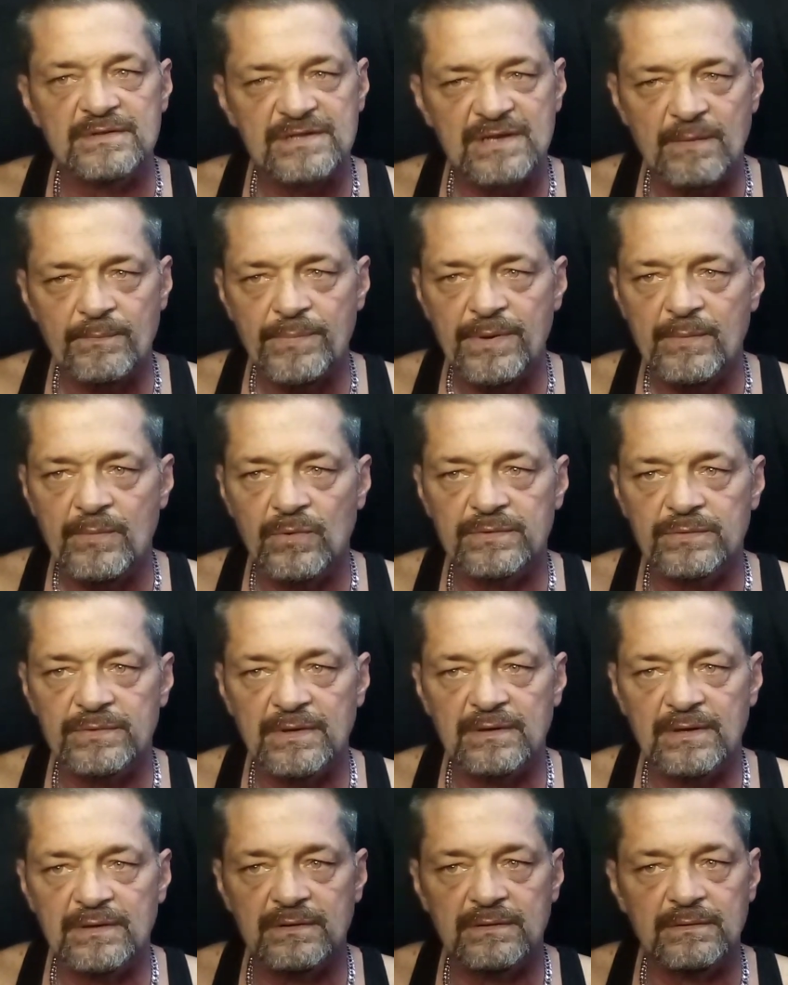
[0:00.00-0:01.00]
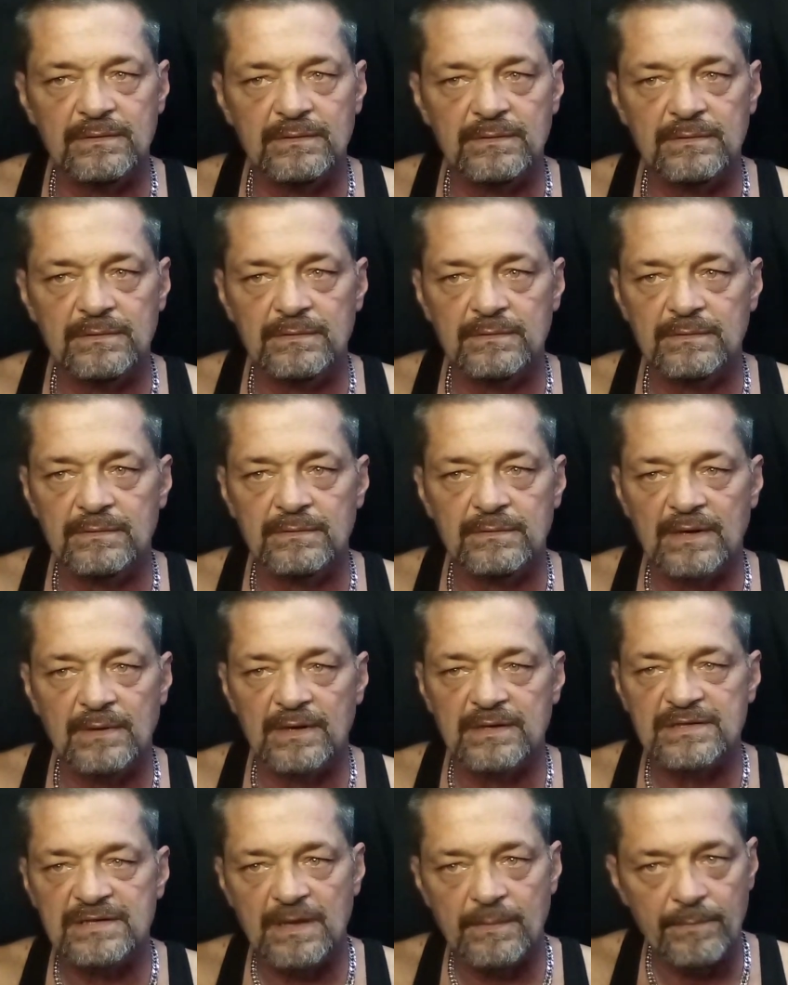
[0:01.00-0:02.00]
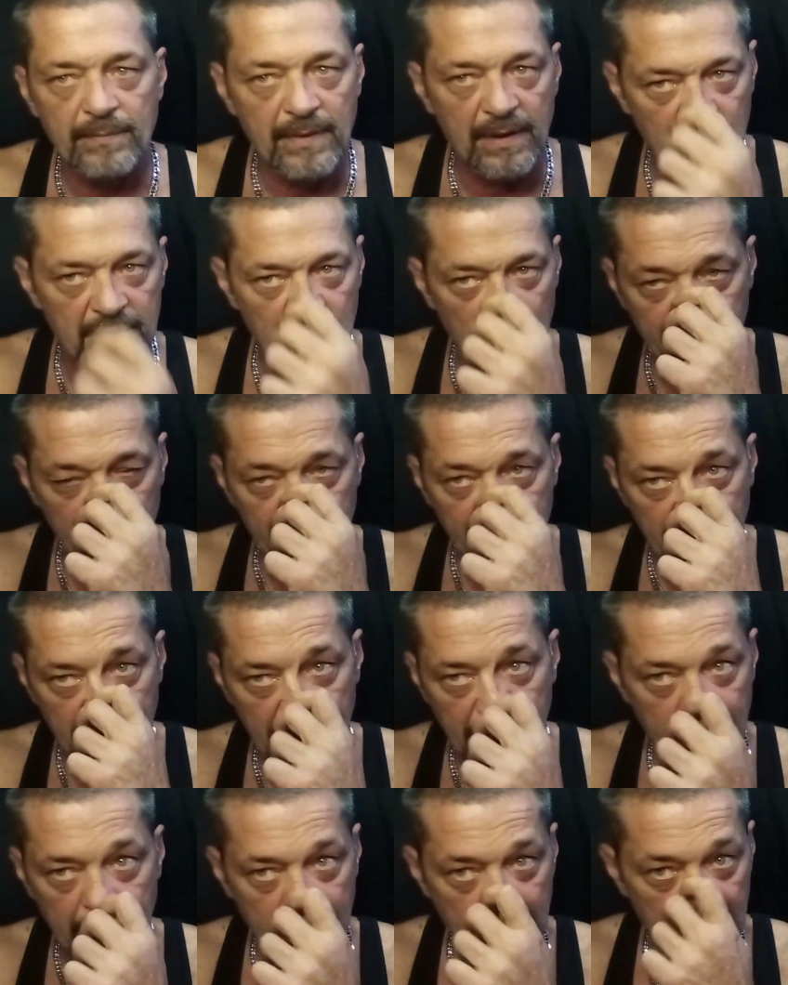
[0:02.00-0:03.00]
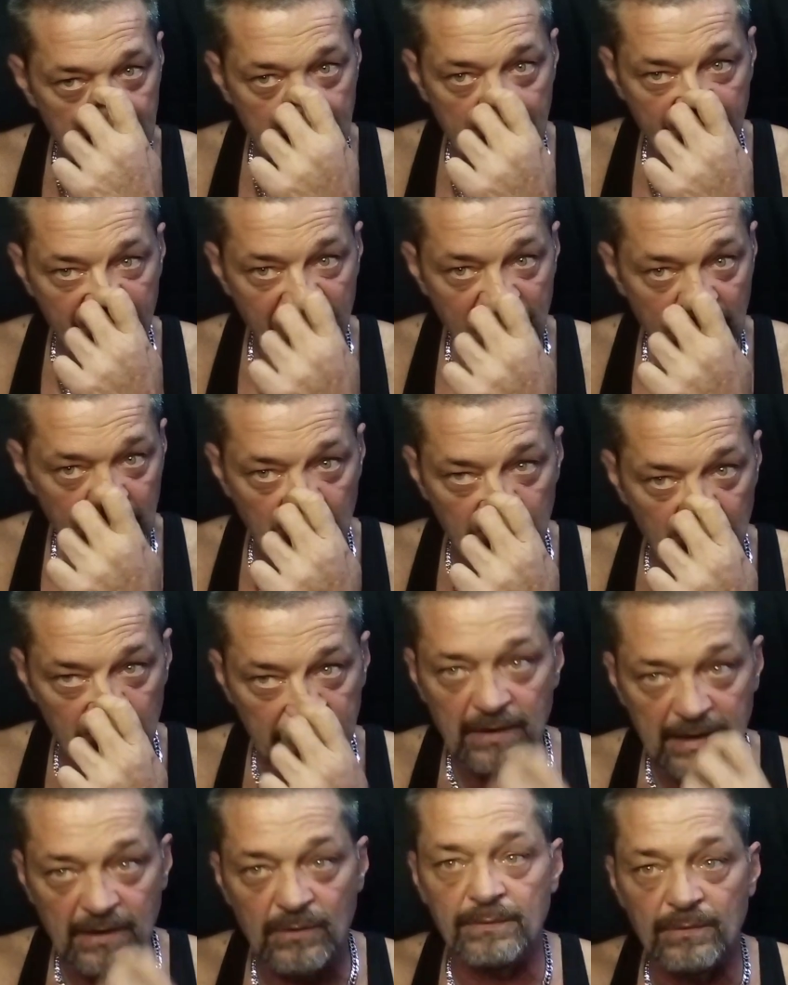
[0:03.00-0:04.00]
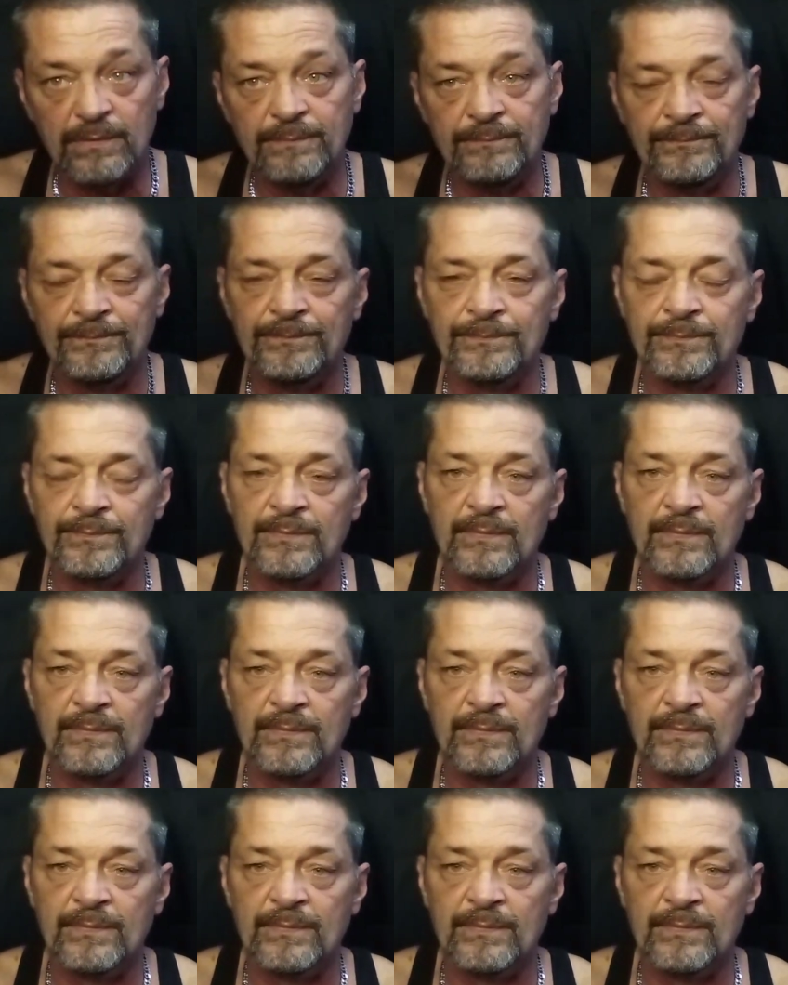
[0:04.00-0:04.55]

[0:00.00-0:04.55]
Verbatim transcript: some people didn't accept my help, and I found out later